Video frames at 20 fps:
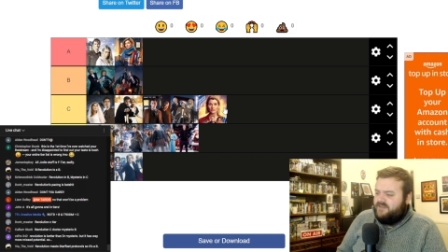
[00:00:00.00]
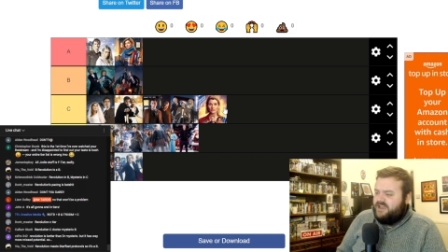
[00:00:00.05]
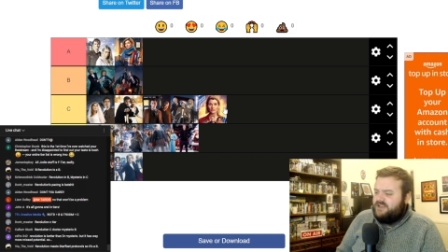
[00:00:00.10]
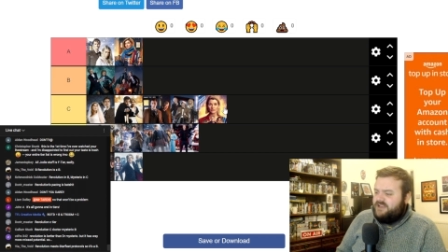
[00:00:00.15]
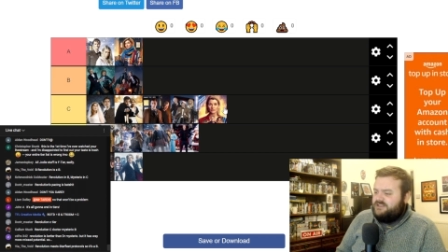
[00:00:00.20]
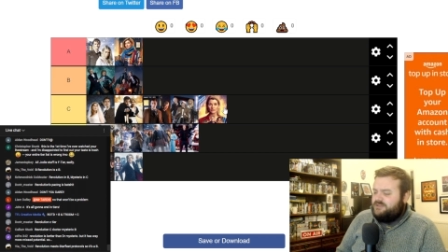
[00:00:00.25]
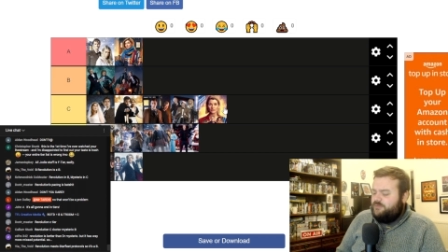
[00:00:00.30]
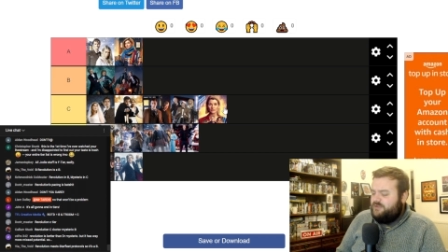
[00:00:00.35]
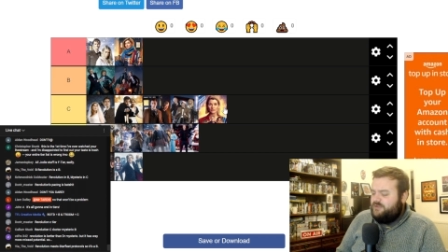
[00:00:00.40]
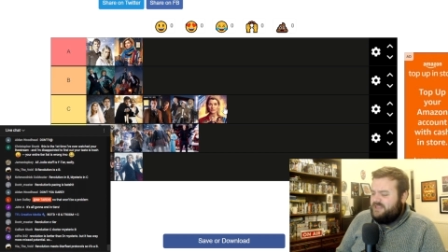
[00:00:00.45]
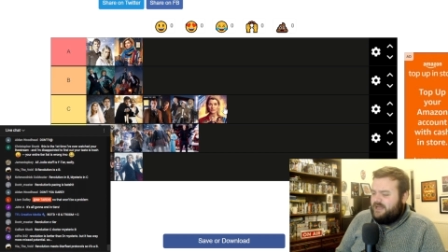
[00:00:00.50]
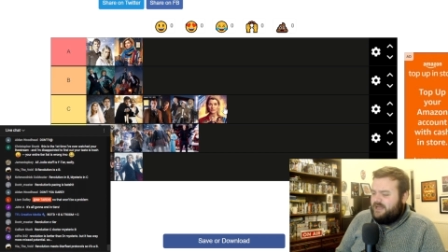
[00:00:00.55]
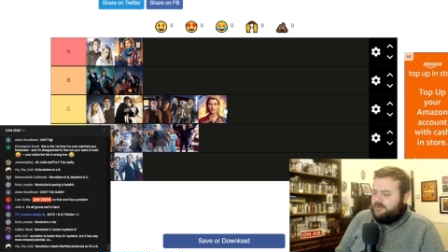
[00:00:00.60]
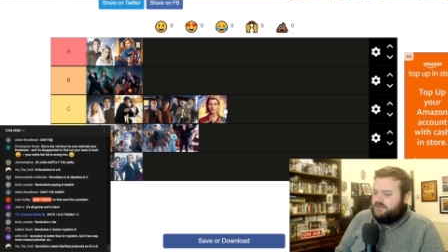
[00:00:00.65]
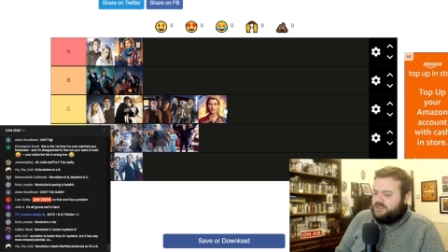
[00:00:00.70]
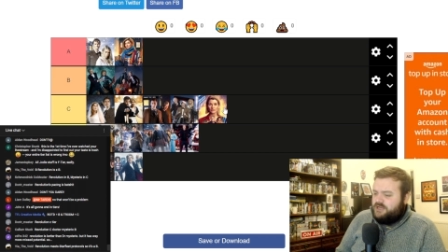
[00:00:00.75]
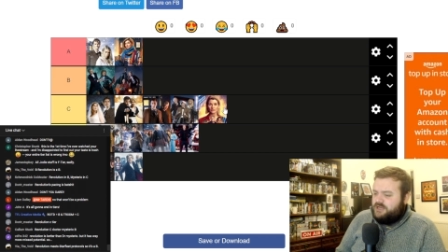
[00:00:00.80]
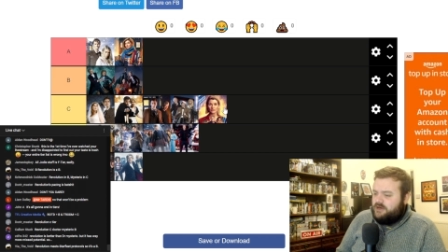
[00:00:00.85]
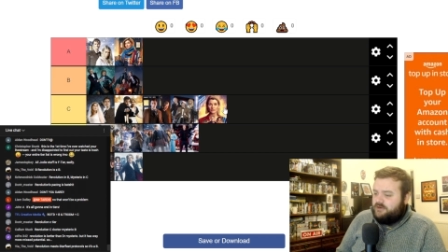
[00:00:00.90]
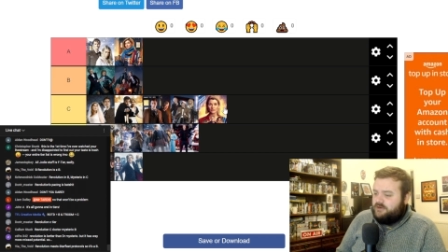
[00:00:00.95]
invasion
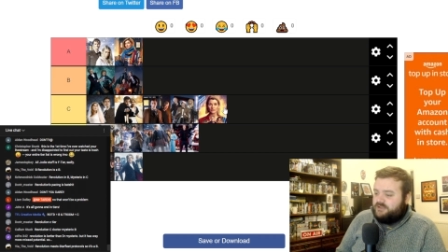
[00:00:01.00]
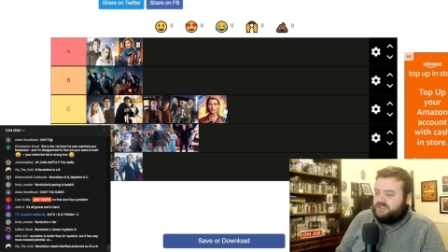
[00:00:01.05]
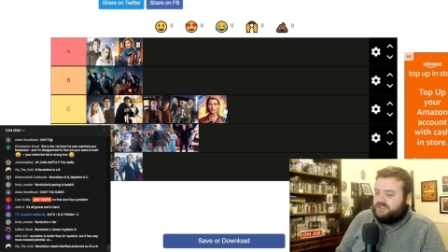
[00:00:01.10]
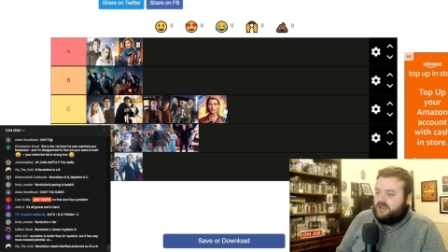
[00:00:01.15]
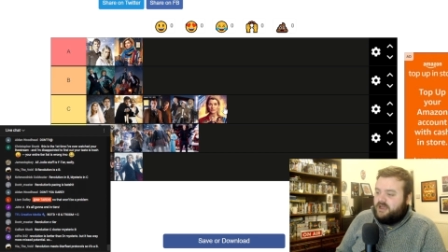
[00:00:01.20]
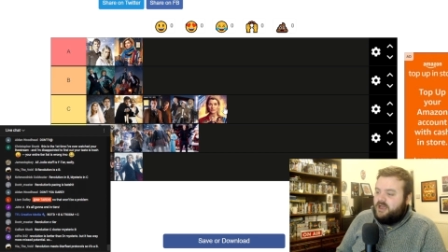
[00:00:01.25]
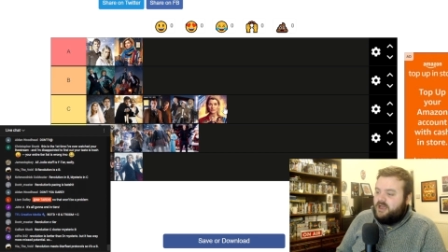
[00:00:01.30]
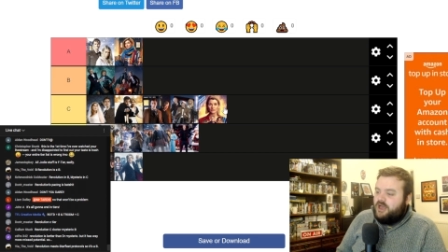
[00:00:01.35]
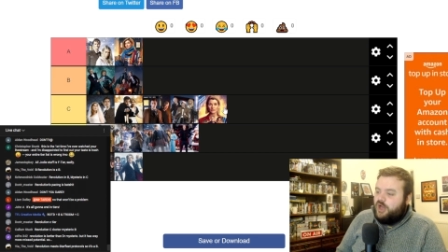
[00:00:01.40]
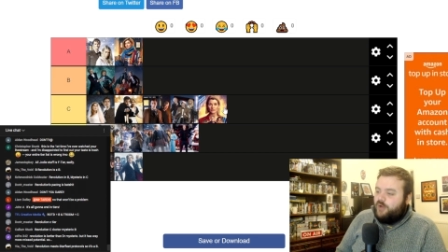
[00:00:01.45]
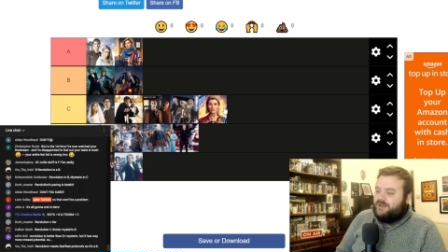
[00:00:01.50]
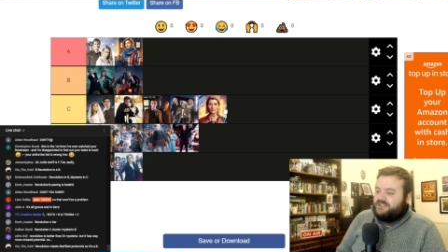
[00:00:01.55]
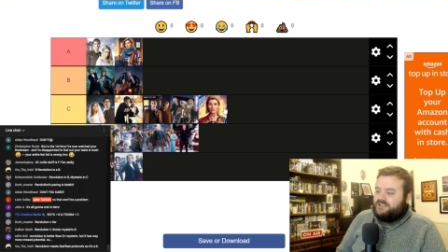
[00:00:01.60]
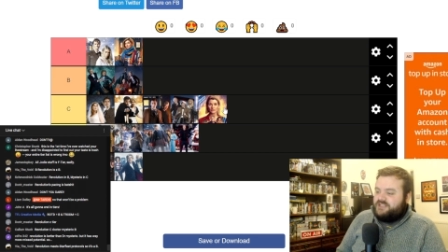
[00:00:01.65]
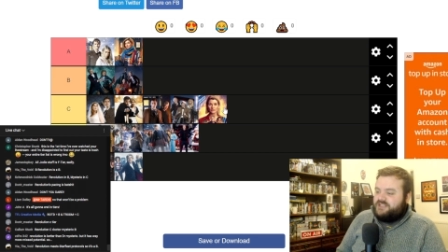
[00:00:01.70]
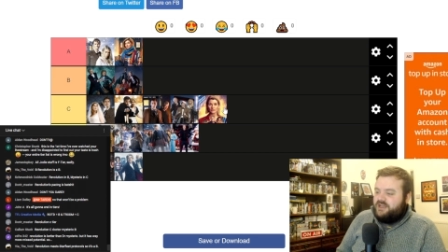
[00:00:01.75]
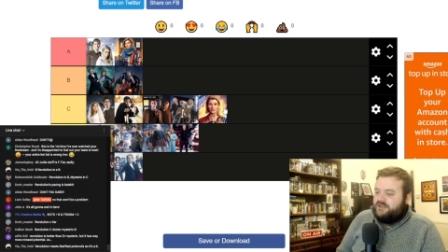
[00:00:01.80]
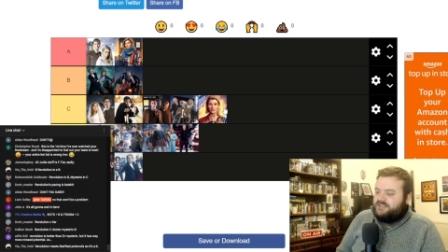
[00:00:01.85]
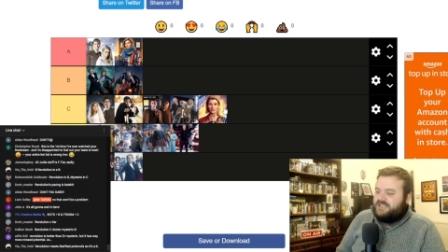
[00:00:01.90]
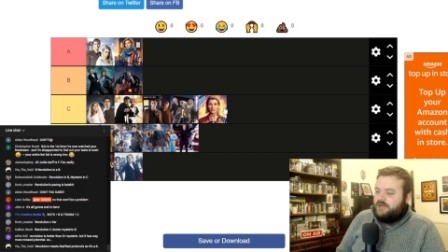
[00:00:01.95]
without the Doctor? Oh, it
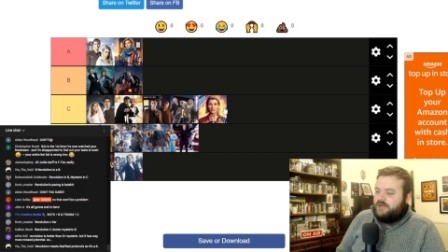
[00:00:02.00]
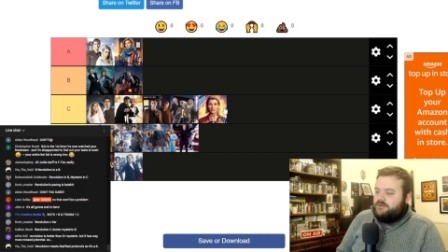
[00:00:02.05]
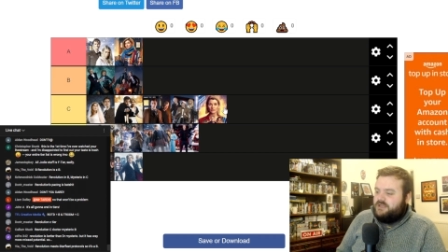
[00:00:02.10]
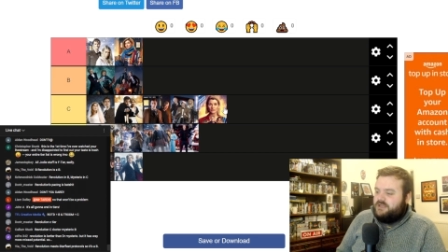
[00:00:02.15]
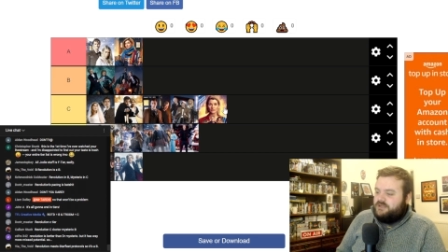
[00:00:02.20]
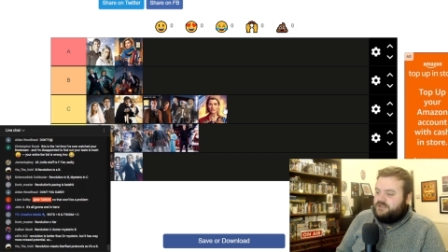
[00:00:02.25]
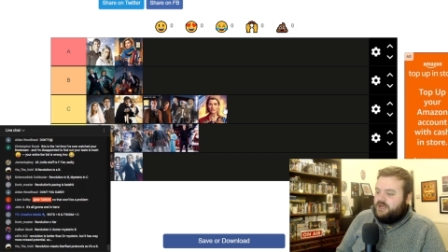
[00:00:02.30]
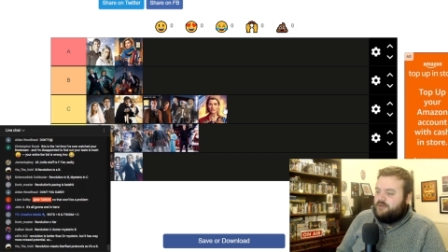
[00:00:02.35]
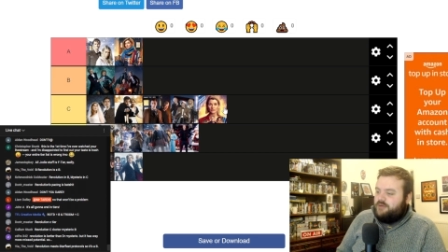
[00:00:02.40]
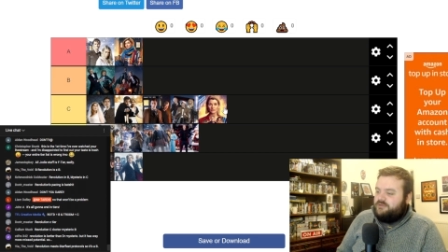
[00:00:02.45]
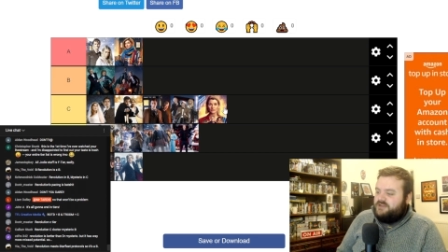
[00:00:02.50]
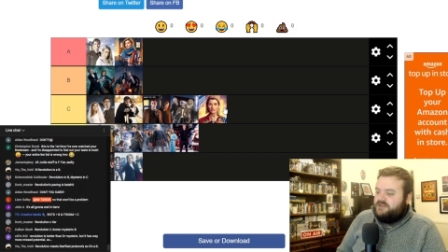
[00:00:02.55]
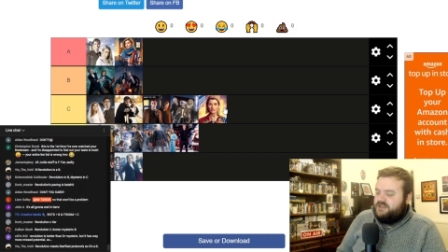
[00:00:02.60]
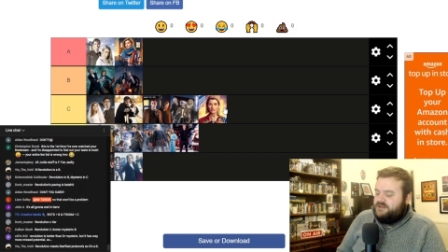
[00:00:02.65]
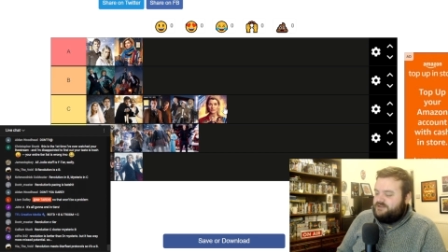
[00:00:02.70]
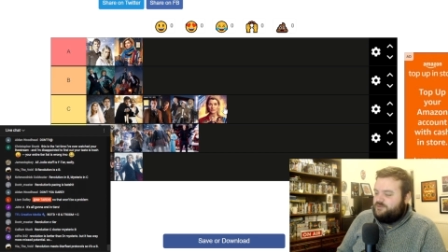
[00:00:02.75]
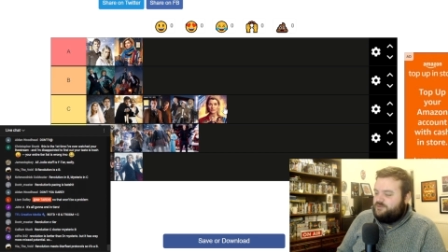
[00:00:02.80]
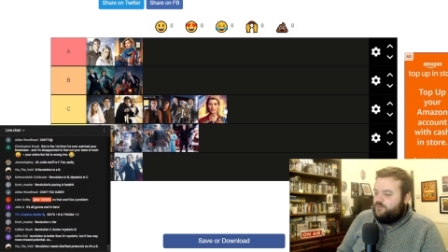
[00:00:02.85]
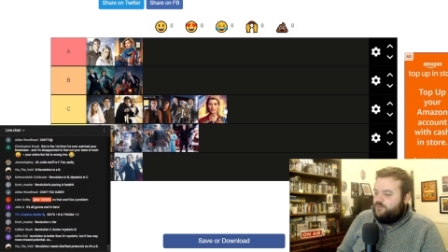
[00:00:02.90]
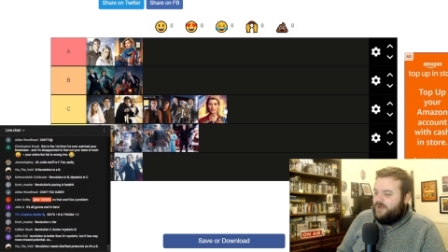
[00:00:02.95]
turns out you don't.
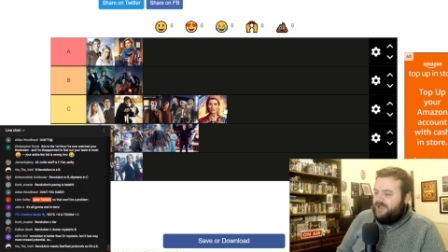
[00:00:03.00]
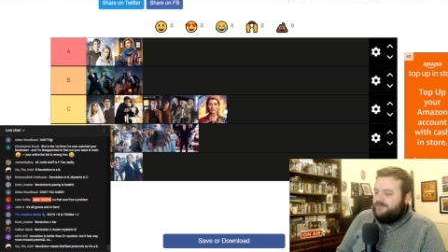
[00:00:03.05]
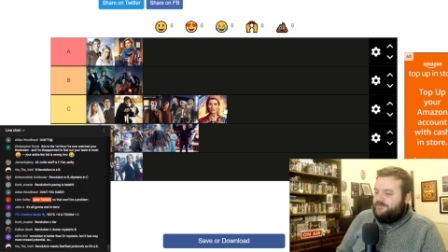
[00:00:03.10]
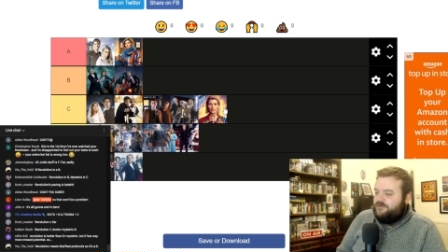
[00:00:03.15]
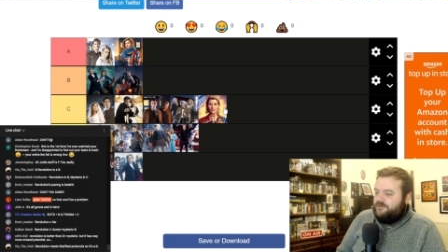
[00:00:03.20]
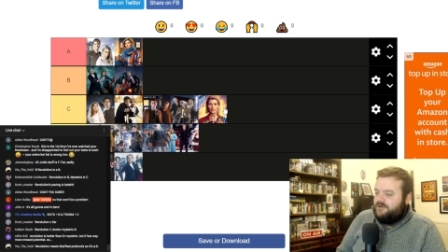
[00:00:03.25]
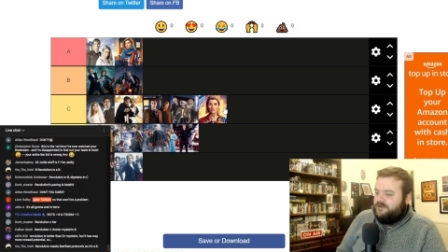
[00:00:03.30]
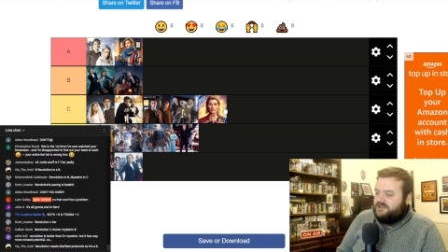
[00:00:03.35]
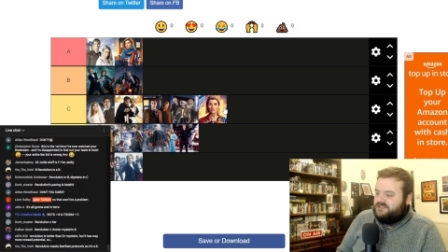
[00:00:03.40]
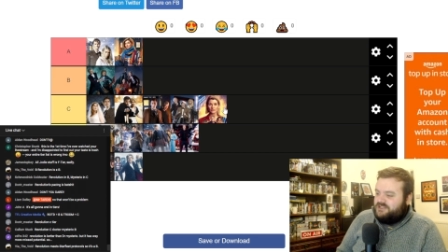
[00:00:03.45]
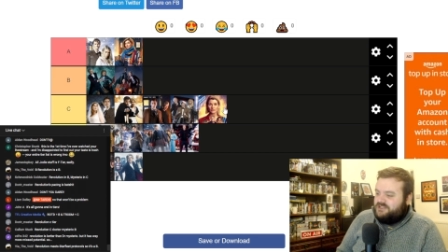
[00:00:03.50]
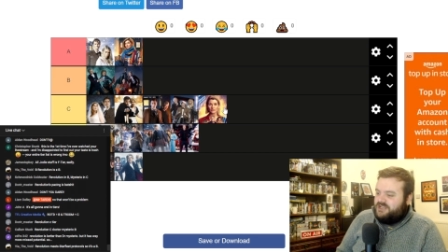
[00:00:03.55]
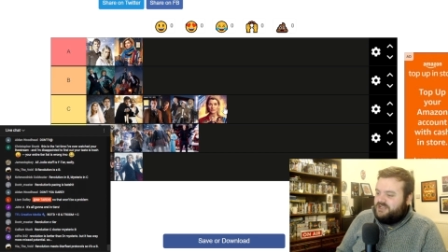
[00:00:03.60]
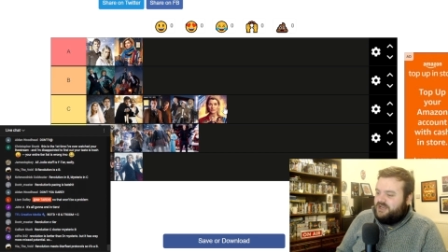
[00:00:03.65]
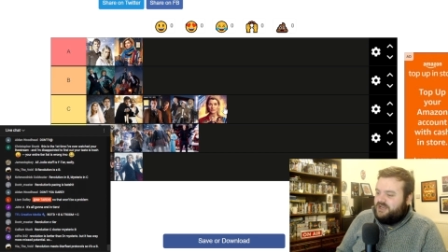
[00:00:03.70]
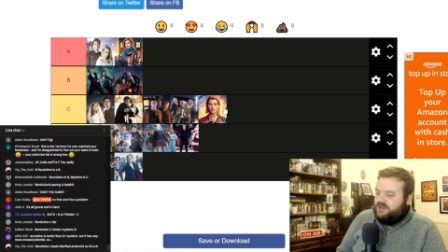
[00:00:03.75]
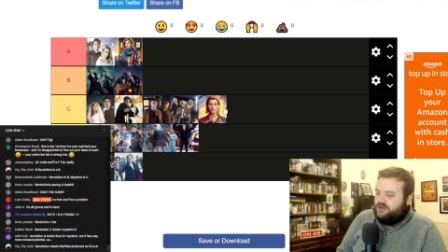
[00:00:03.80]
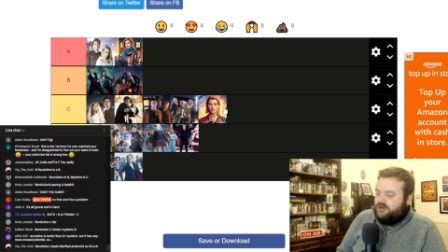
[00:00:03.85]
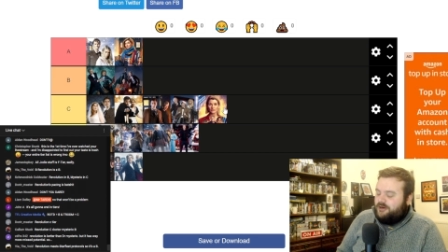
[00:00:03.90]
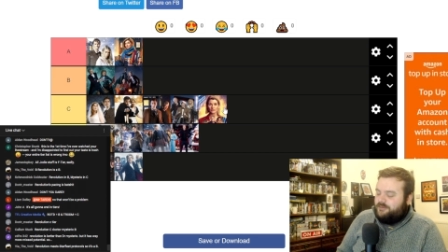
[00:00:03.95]
You just wait for her to
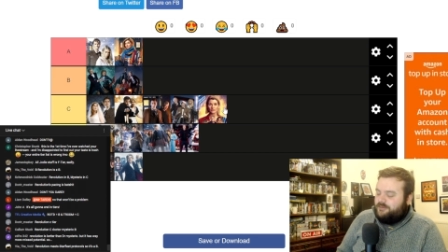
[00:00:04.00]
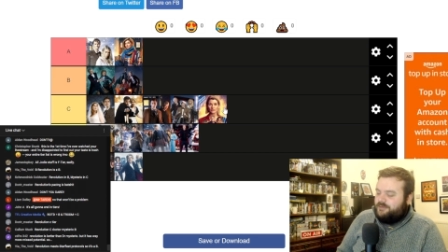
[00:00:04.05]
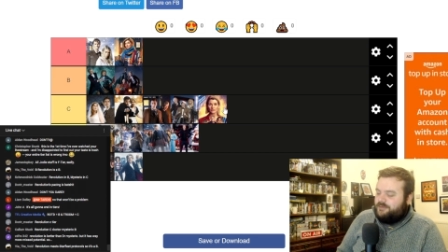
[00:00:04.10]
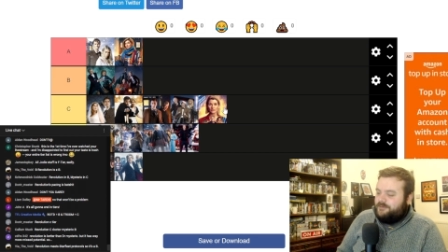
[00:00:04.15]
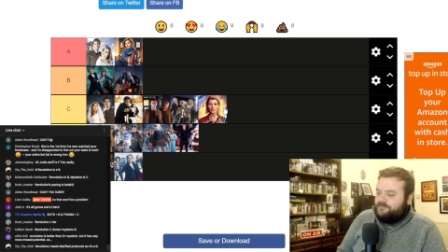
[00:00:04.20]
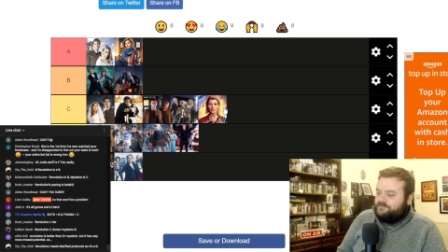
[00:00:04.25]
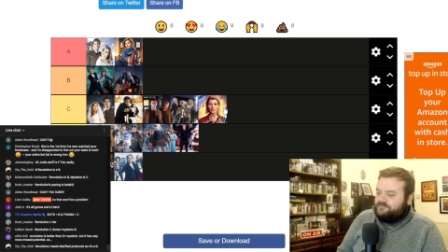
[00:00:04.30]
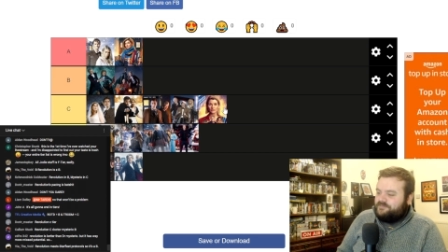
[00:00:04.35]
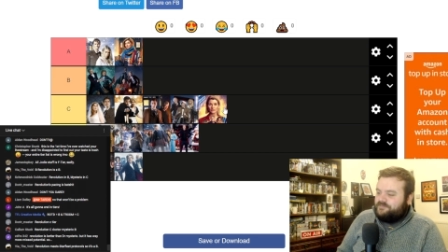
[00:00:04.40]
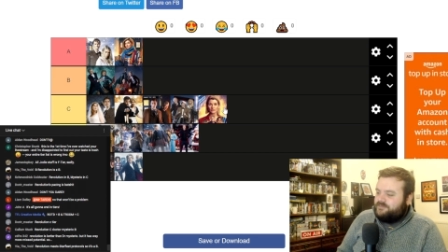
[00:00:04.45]
turn up.